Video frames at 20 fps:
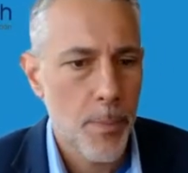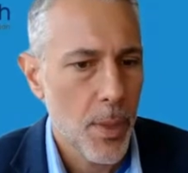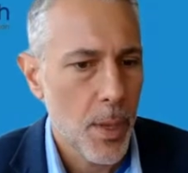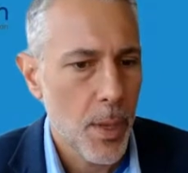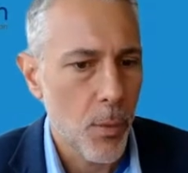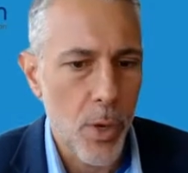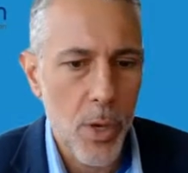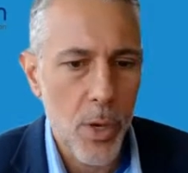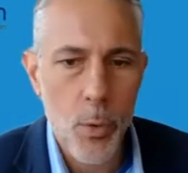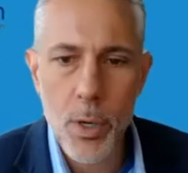
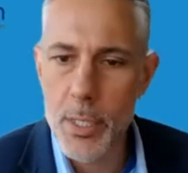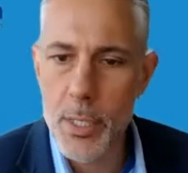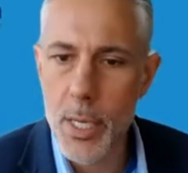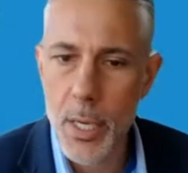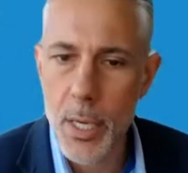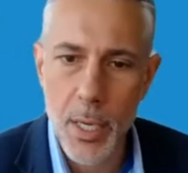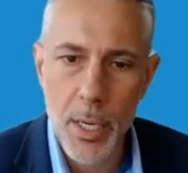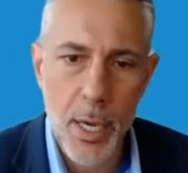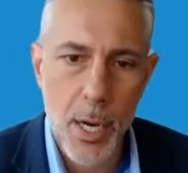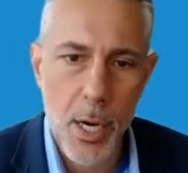we want to
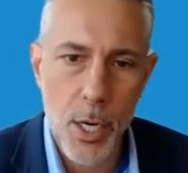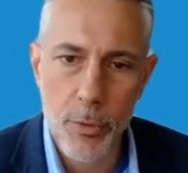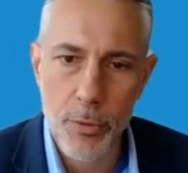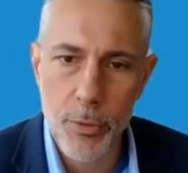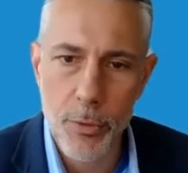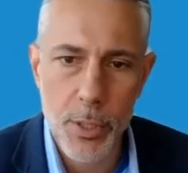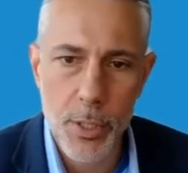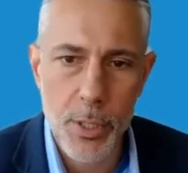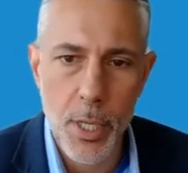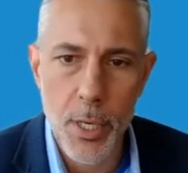take a careful
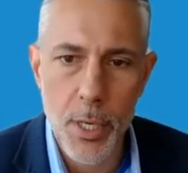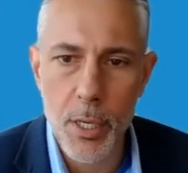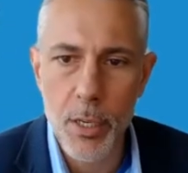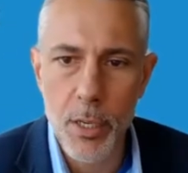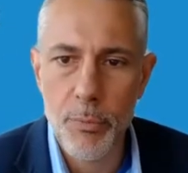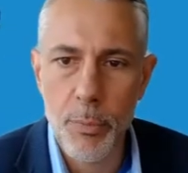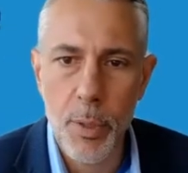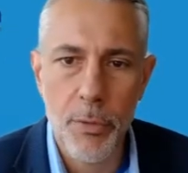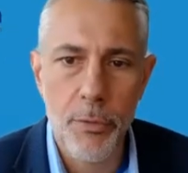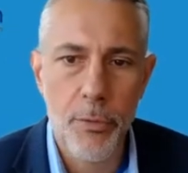study
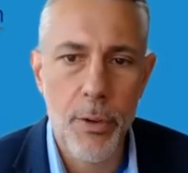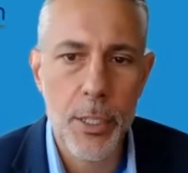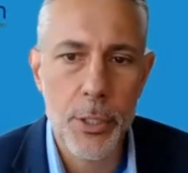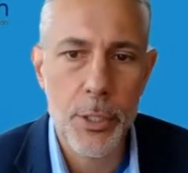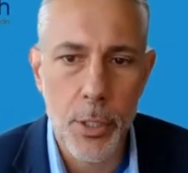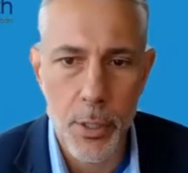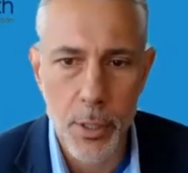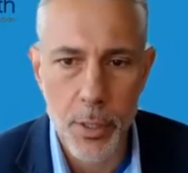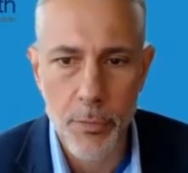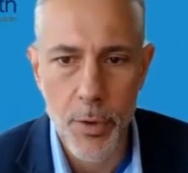of
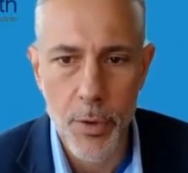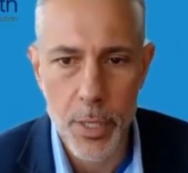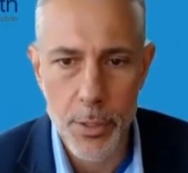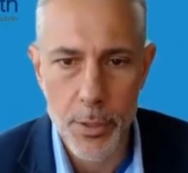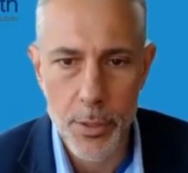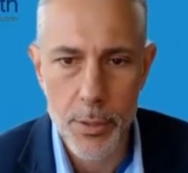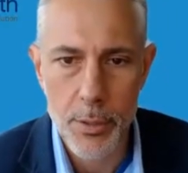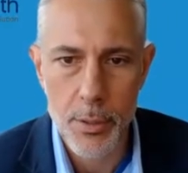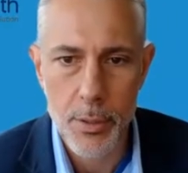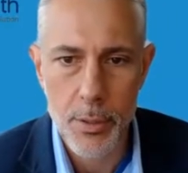professional
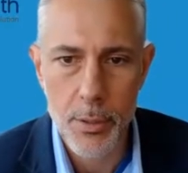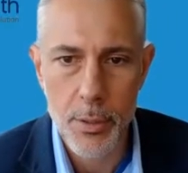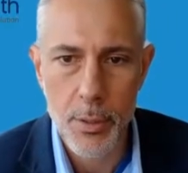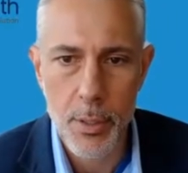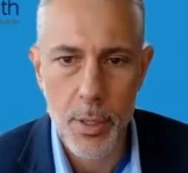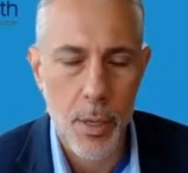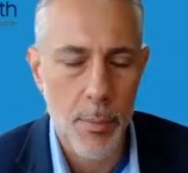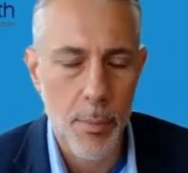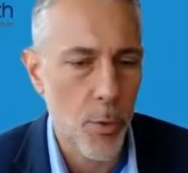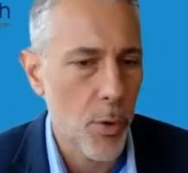investors.
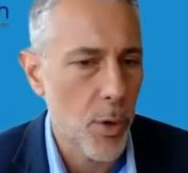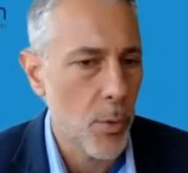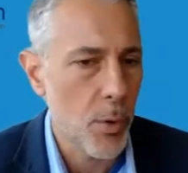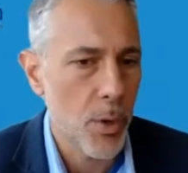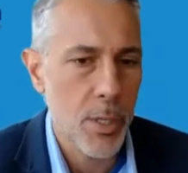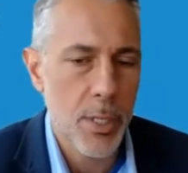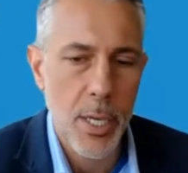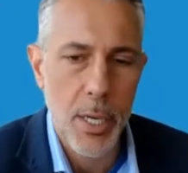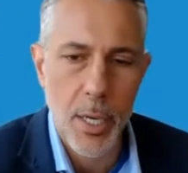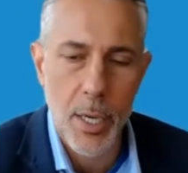I mean, we
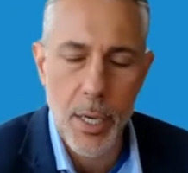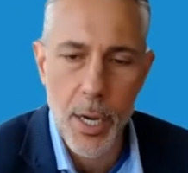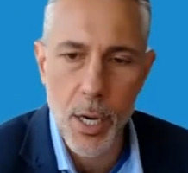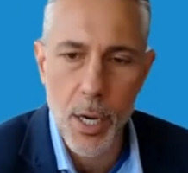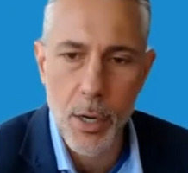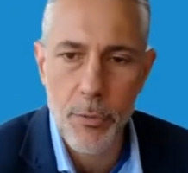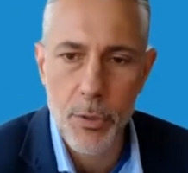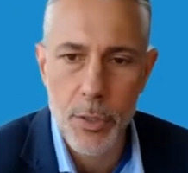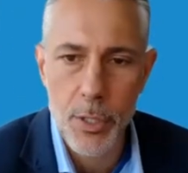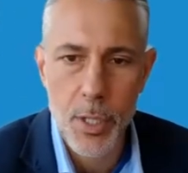want to take a
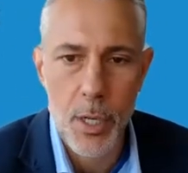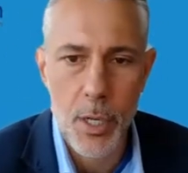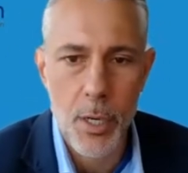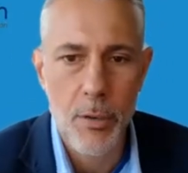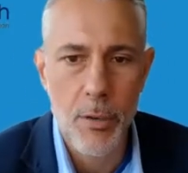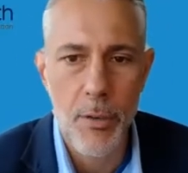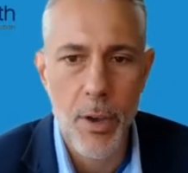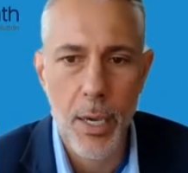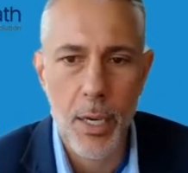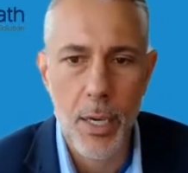careful study
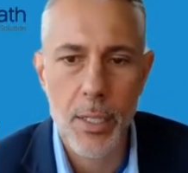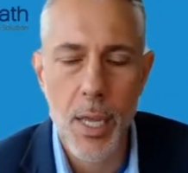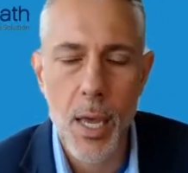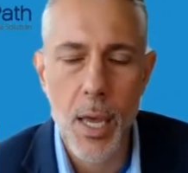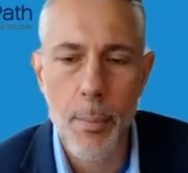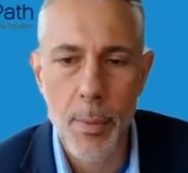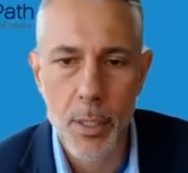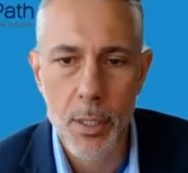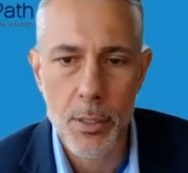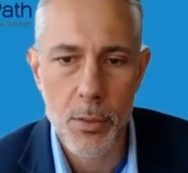of
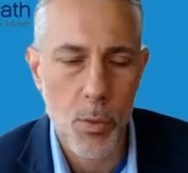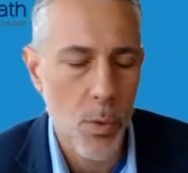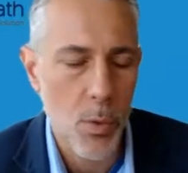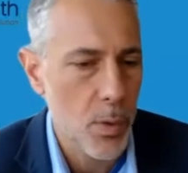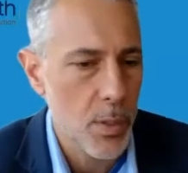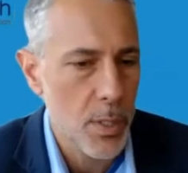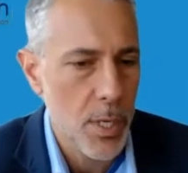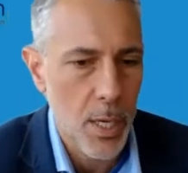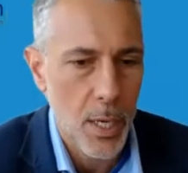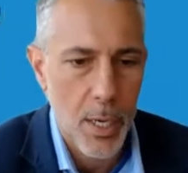academics. We
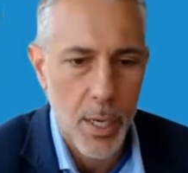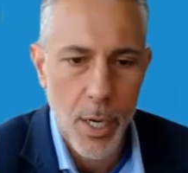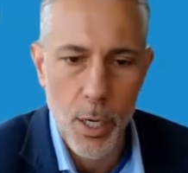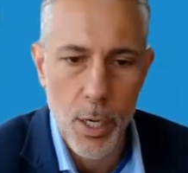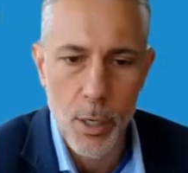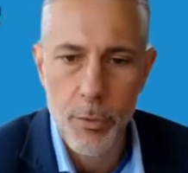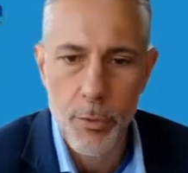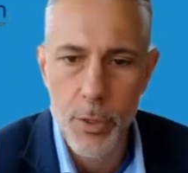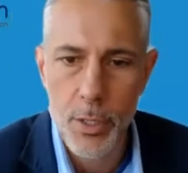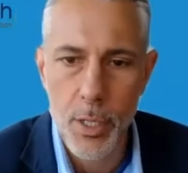want to take a
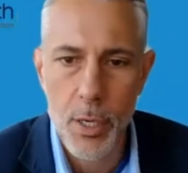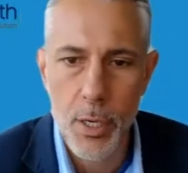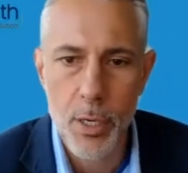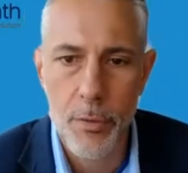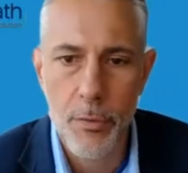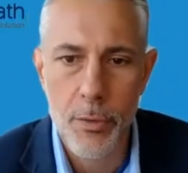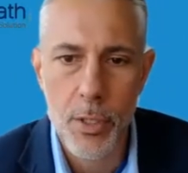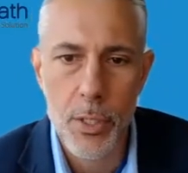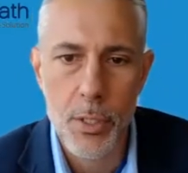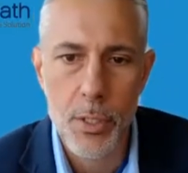careful study
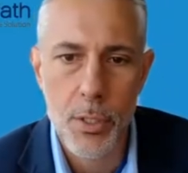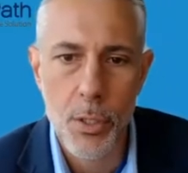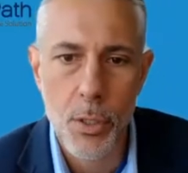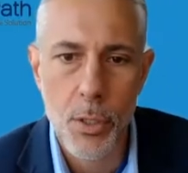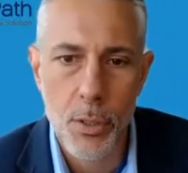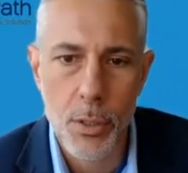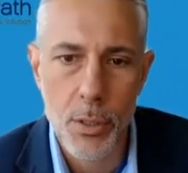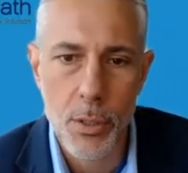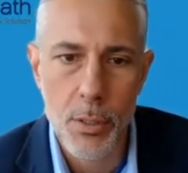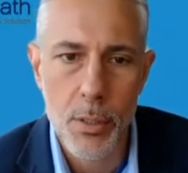of
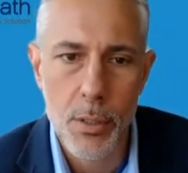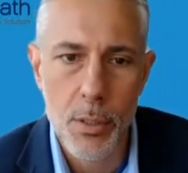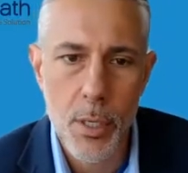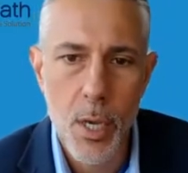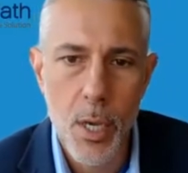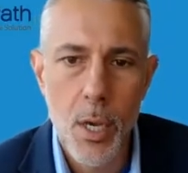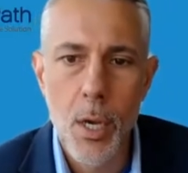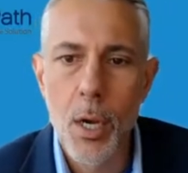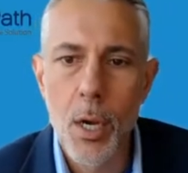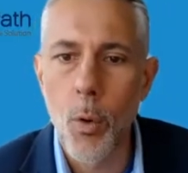consultants.
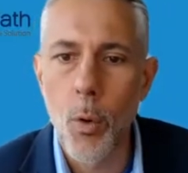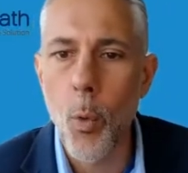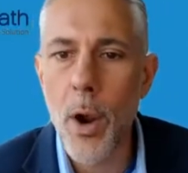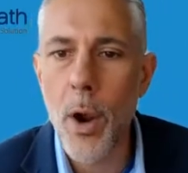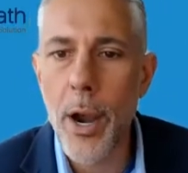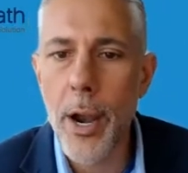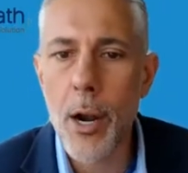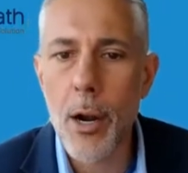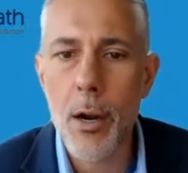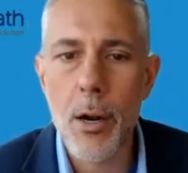
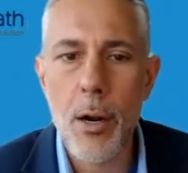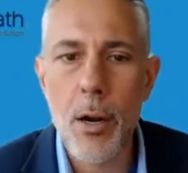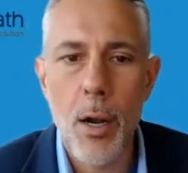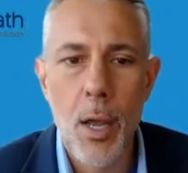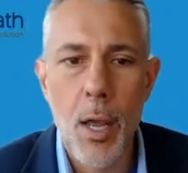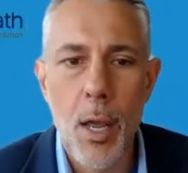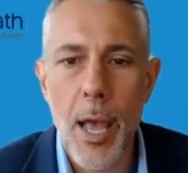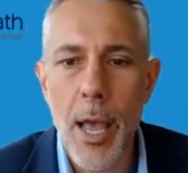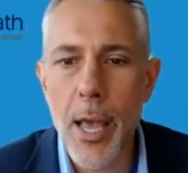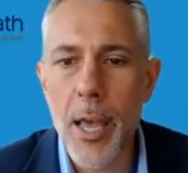Where
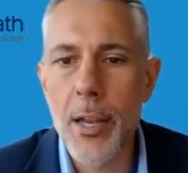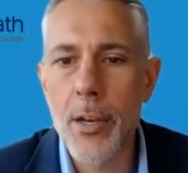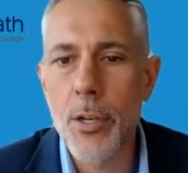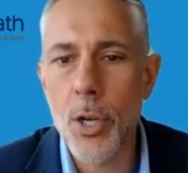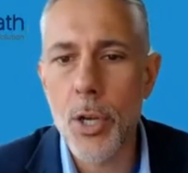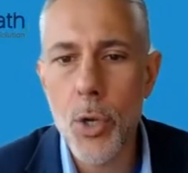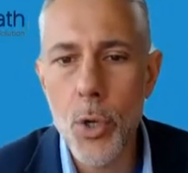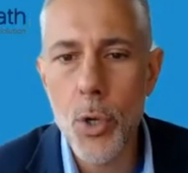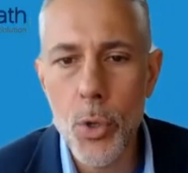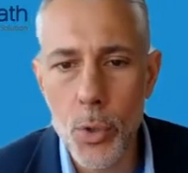and
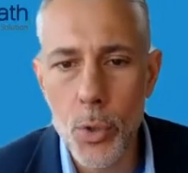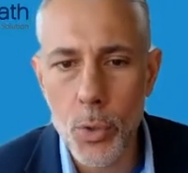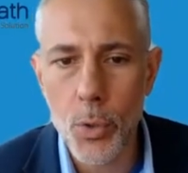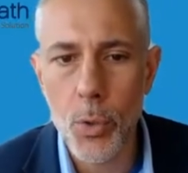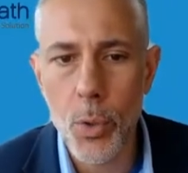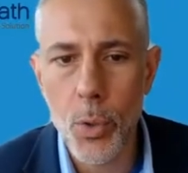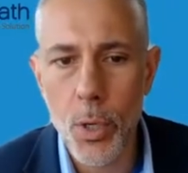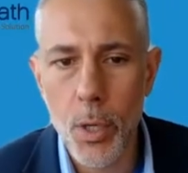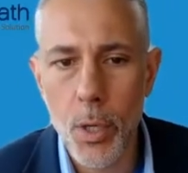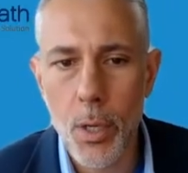
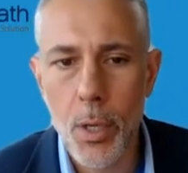who